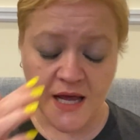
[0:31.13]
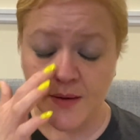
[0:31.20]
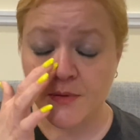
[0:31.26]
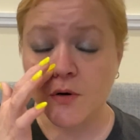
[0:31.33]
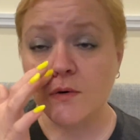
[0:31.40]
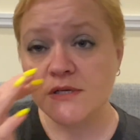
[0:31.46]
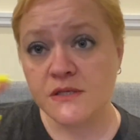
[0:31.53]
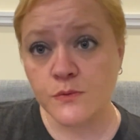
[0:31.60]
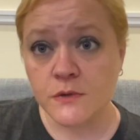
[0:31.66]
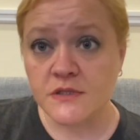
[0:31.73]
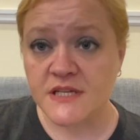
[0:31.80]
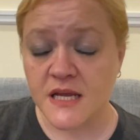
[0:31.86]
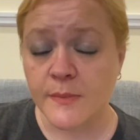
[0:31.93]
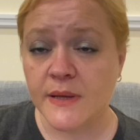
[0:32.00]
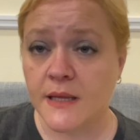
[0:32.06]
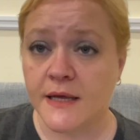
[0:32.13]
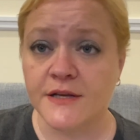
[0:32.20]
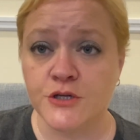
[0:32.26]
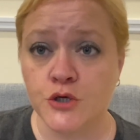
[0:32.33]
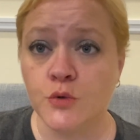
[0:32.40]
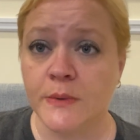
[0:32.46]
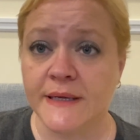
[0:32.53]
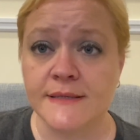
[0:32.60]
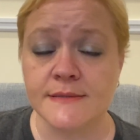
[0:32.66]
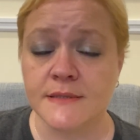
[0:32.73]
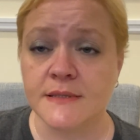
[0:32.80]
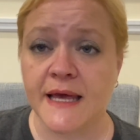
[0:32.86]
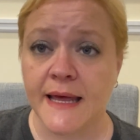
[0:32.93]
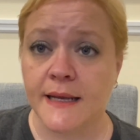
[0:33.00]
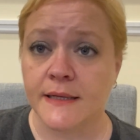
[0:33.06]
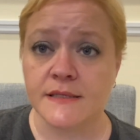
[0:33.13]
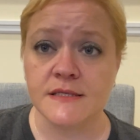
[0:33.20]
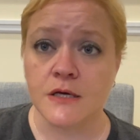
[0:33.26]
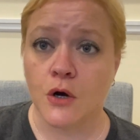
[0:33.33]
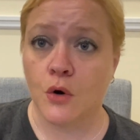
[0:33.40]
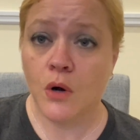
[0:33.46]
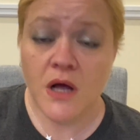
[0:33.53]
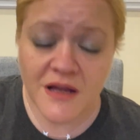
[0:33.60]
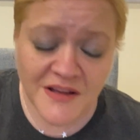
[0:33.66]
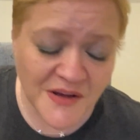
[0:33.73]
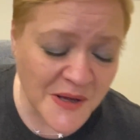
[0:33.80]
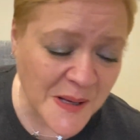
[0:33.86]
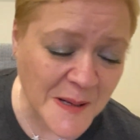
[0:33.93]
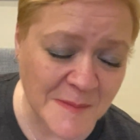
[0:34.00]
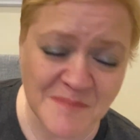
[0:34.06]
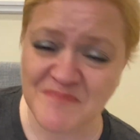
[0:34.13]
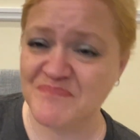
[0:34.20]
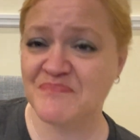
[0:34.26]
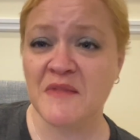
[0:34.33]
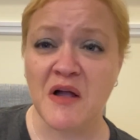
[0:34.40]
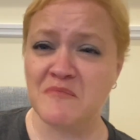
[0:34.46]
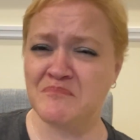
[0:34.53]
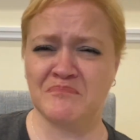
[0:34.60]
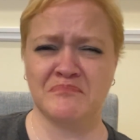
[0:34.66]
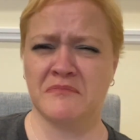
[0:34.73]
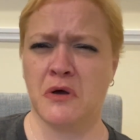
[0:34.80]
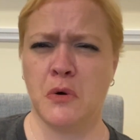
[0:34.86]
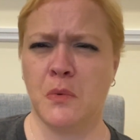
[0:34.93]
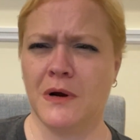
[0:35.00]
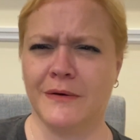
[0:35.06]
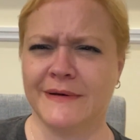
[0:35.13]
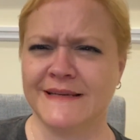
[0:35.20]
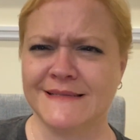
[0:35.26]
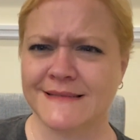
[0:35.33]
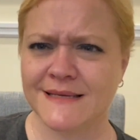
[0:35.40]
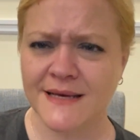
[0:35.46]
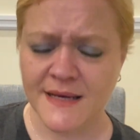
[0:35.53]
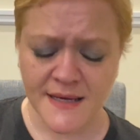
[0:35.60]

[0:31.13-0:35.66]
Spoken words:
Of course, it will take me like 2 weeks to edit, so no worries.